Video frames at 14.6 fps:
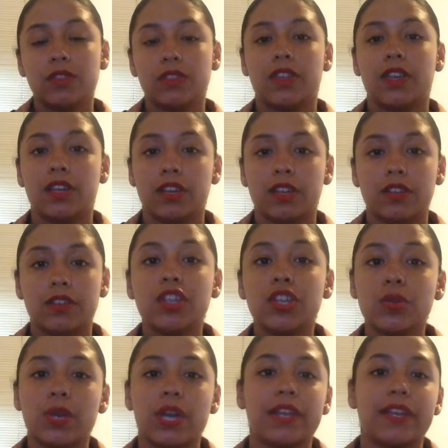the
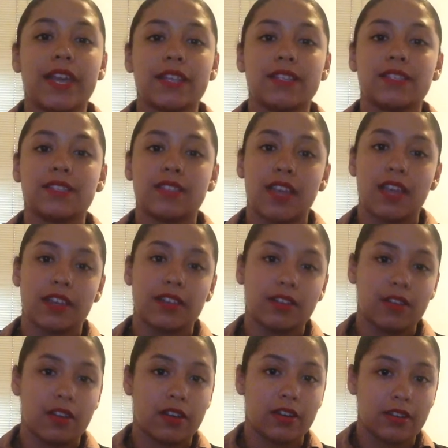new cadets that
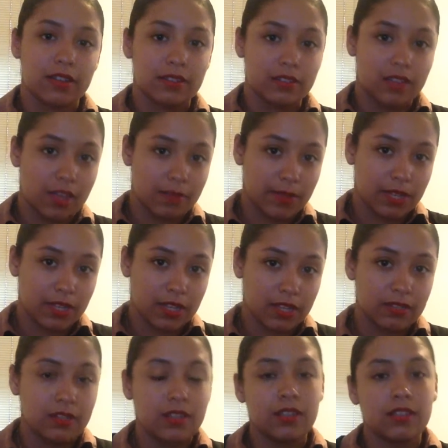are coming in